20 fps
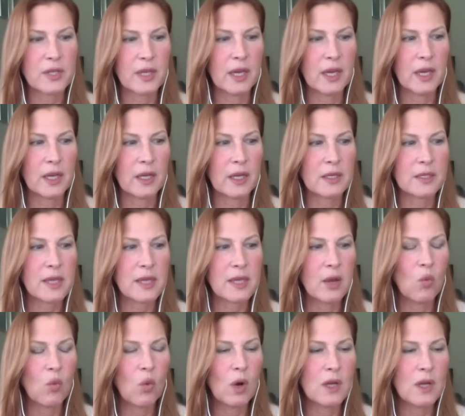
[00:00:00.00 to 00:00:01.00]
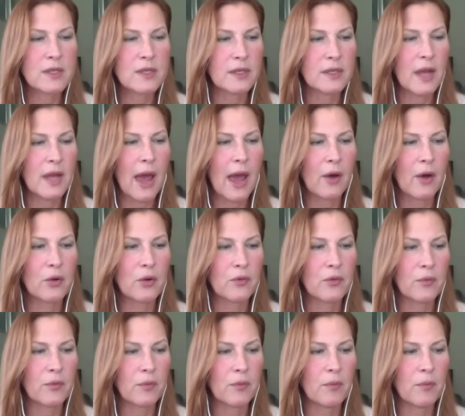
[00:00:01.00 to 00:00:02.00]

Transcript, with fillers: things, it wasn't out of